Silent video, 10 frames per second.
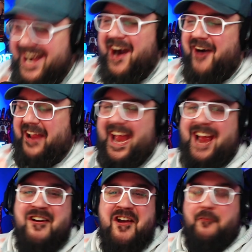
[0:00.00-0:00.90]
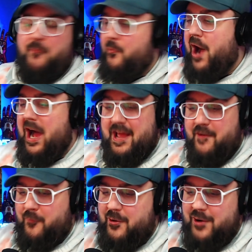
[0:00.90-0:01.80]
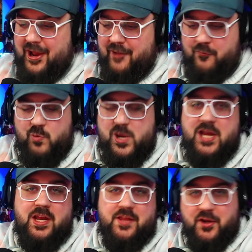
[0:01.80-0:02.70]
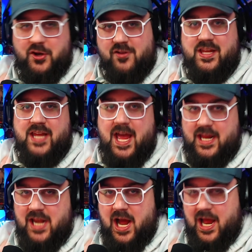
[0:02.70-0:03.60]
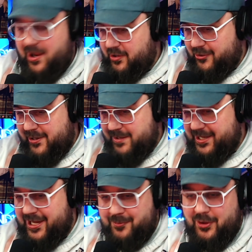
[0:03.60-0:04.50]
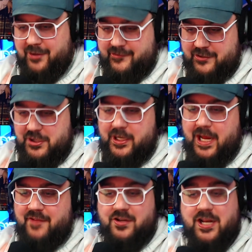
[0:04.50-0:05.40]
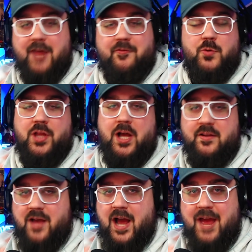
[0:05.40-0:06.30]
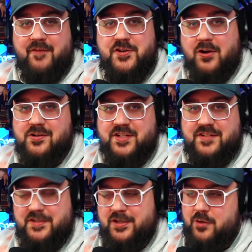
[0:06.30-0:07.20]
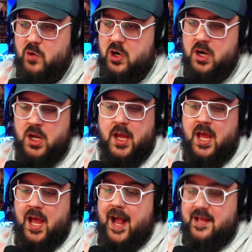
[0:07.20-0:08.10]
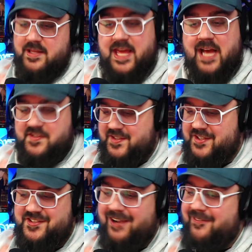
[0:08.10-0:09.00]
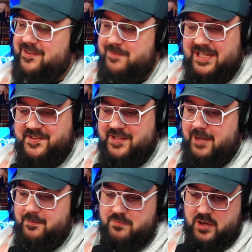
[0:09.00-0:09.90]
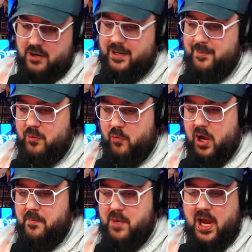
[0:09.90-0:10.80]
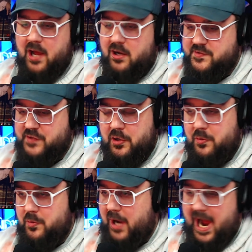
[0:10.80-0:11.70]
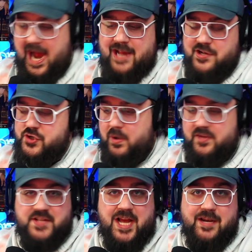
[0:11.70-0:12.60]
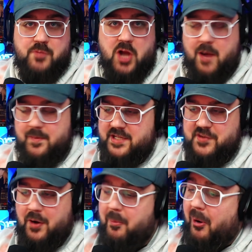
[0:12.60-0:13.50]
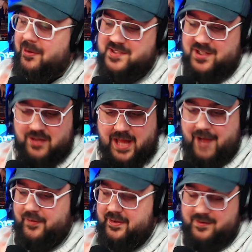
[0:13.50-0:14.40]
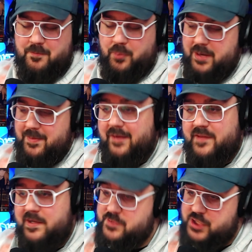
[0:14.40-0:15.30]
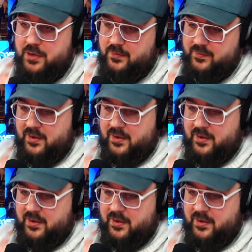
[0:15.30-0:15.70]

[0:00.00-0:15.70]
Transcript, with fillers: okay, if uh, if we're if we the girthy gang and I are going to become closer, you guys are going to have to realize I have a dark sense of humor. Yes, this stuff is messed up. Don't get me wrong, but I also I enjoy stand up comedy, so I'm always going to laugh at some pretty messed up jokes.